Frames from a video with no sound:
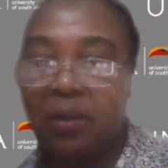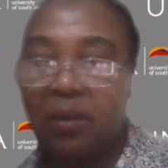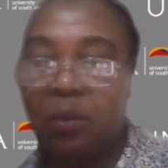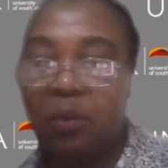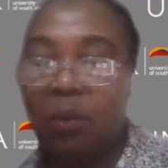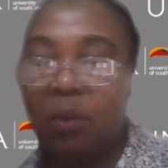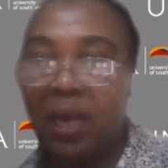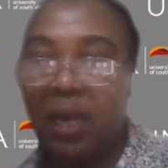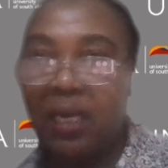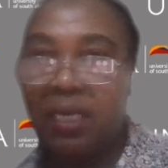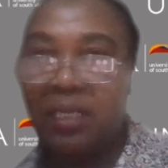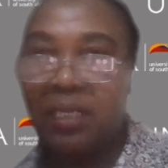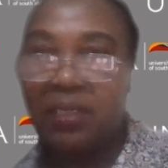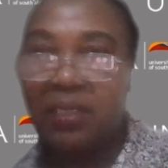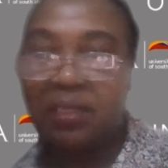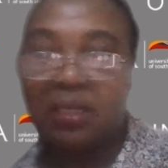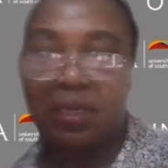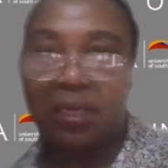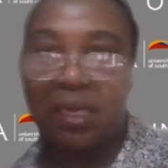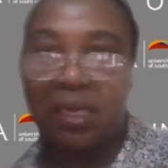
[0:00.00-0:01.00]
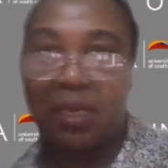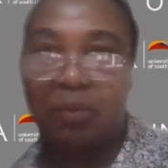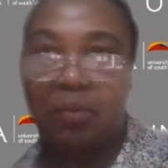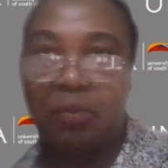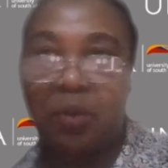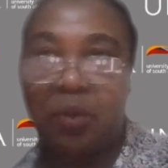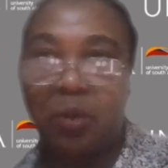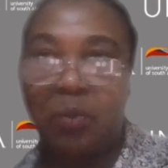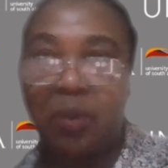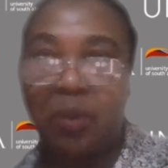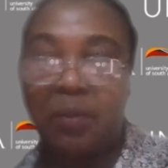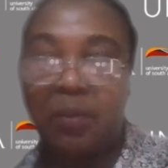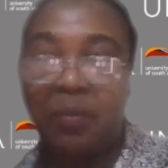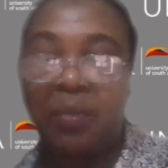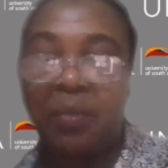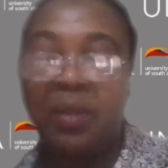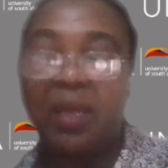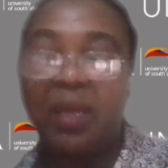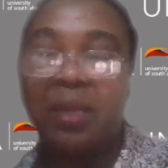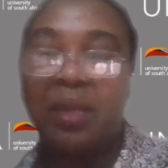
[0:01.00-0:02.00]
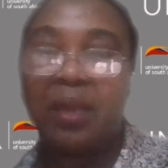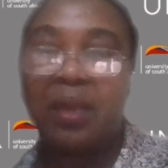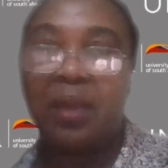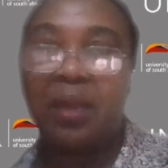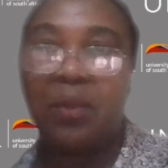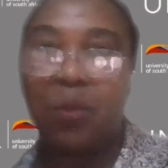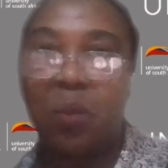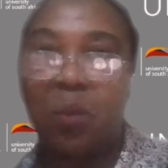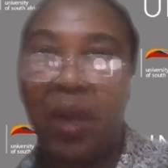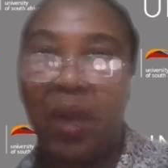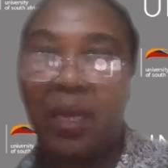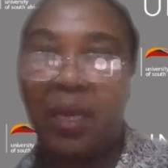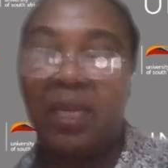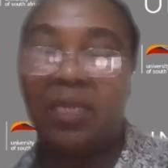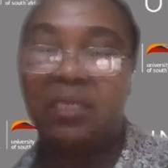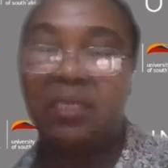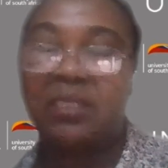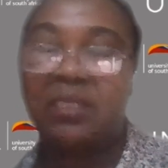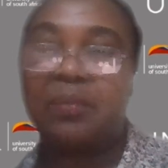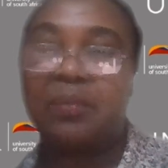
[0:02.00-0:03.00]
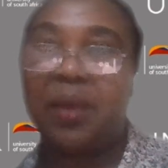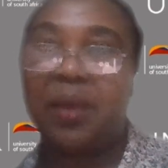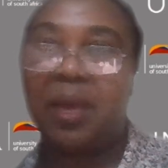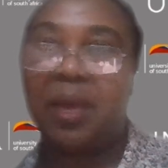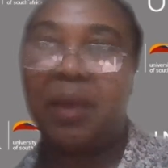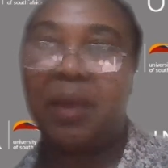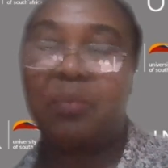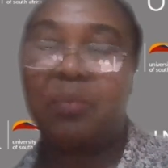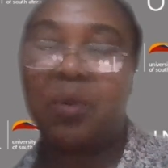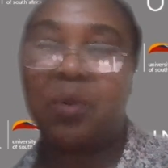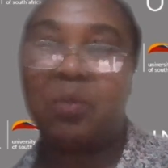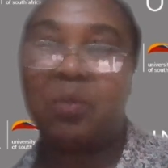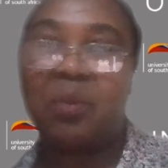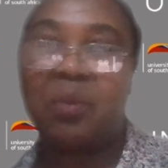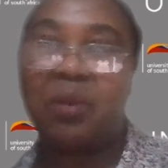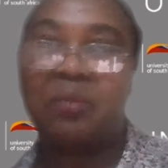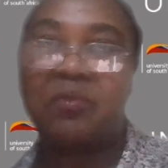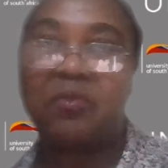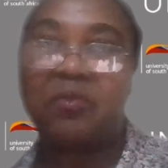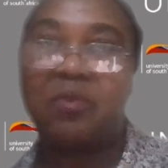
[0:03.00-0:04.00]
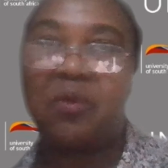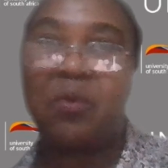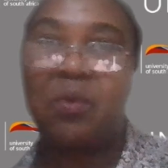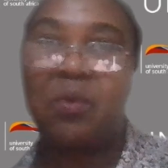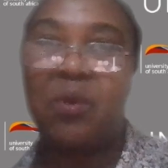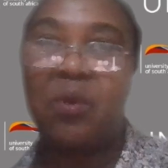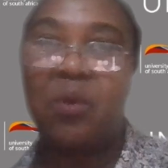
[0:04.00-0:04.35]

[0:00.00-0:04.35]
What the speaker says: One is the real problem and one is the backup problem for